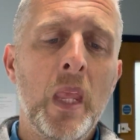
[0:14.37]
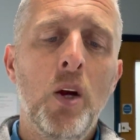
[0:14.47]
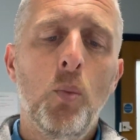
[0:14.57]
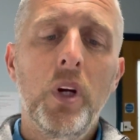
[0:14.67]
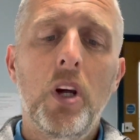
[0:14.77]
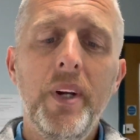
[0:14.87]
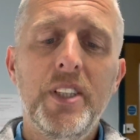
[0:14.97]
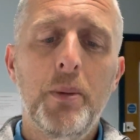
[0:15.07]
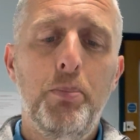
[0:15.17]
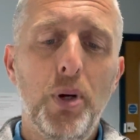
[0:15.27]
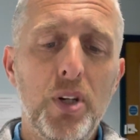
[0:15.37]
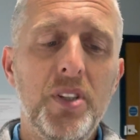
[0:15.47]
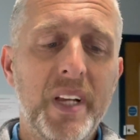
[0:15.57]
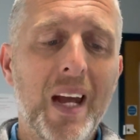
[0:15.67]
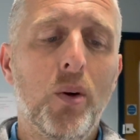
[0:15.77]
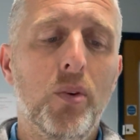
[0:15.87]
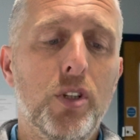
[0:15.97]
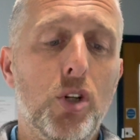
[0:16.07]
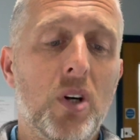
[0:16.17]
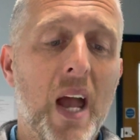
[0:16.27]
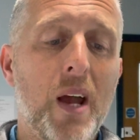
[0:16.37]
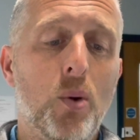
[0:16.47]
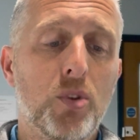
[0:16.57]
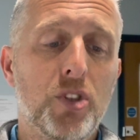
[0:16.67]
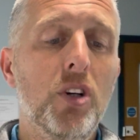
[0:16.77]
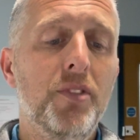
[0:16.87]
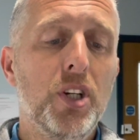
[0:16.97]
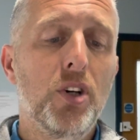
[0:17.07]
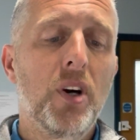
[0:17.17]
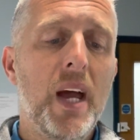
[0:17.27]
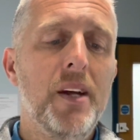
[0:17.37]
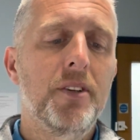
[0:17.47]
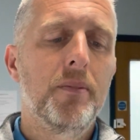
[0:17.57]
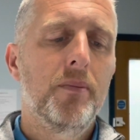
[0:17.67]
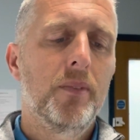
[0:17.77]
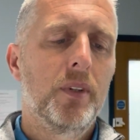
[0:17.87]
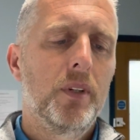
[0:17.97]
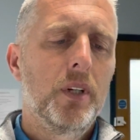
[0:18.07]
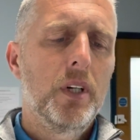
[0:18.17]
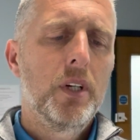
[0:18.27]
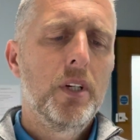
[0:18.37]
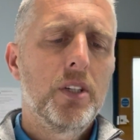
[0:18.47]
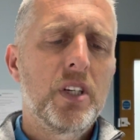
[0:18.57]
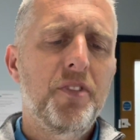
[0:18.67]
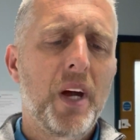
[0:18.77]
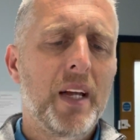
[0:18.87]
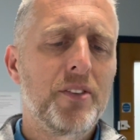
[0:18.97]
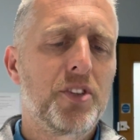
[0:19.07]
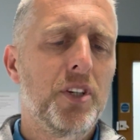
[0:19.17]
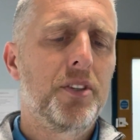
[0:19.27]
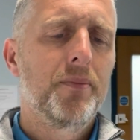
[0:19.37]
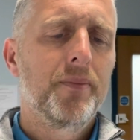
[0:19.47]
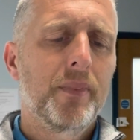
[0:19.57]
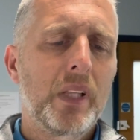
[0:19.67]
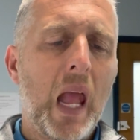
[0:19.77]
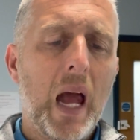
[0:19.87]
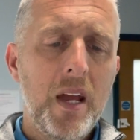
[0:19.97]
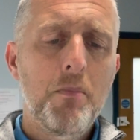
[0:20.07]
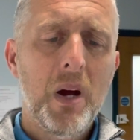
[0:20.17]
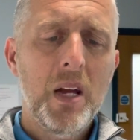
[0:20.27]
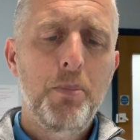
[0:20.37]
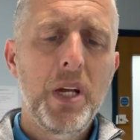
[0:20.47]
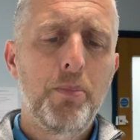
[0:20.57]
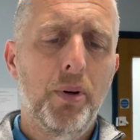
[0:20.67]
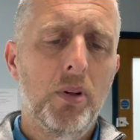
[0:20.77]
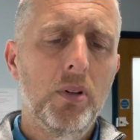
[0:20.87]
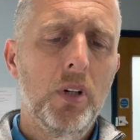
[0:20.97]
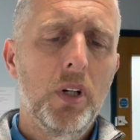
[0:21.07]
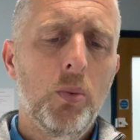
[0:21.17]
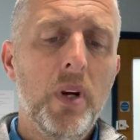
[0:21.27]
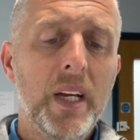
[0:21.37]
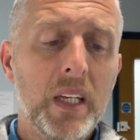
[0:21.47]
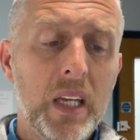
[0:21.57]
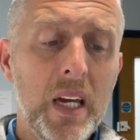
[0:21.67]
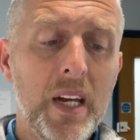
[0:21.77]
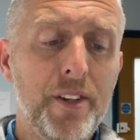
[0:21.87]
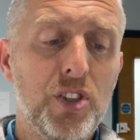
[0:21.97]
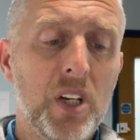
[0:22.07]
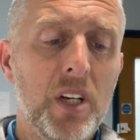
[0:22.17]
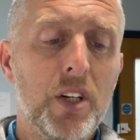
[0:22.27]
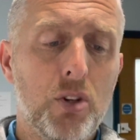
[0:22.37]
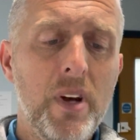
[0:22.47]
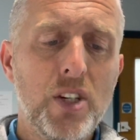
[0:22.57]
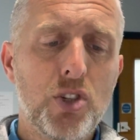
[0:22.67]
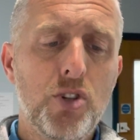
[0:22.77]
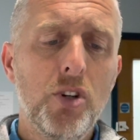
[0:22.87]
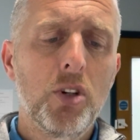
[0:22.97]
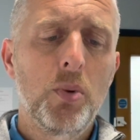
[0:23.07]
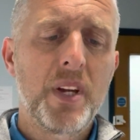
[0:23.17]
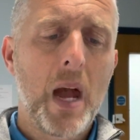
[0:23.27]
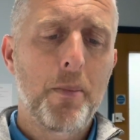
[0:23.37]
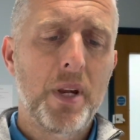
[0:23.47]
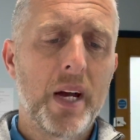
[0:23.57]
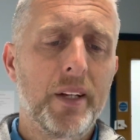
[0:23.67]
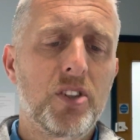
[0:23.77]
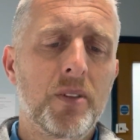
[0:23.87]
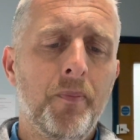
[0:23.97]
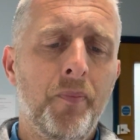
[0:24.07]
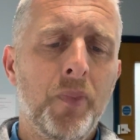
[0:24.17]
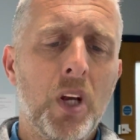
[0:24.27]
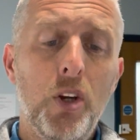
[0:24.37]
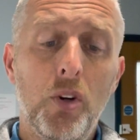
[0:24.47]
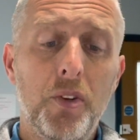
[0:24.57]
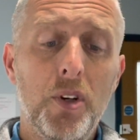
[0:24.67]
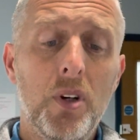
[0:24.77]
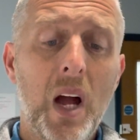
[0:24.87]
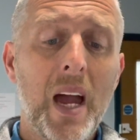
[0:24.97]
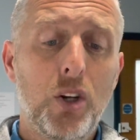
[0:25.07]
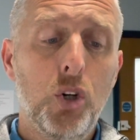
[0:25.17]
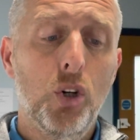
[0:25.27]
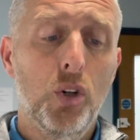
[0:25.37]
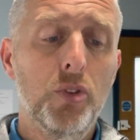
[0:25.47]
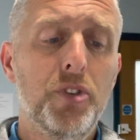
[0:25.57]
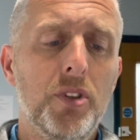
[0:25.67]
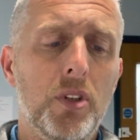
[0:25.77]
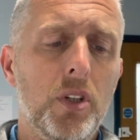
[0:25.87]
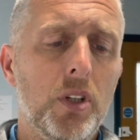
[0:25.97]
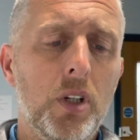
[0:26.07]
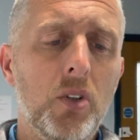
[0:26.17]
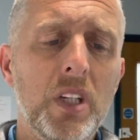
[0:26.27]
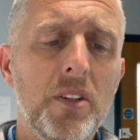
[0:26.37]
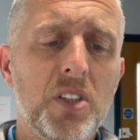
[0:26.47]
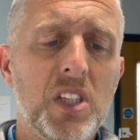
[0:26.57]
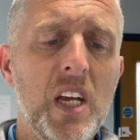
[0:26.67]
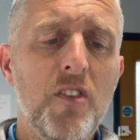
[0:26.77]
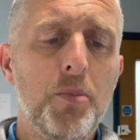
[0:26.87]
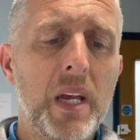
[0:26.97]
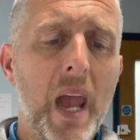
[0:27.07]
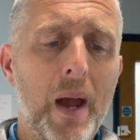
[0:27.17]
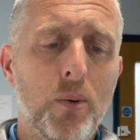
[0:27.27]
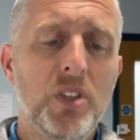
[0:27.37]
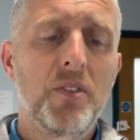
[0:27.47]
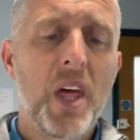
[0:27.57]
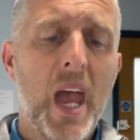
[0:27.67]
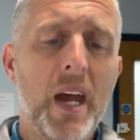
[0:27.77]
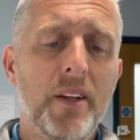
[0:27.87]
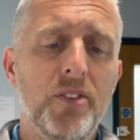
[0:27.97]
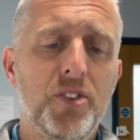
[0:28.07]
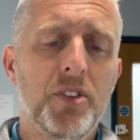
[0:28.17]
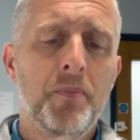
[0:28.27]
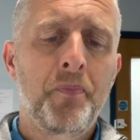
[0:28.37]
We're going to burn down your house over your head." Jephthah answered, "I and my people were engaged in a great struggle with the Ammonites, and although I called, you didn't save me out of their hands.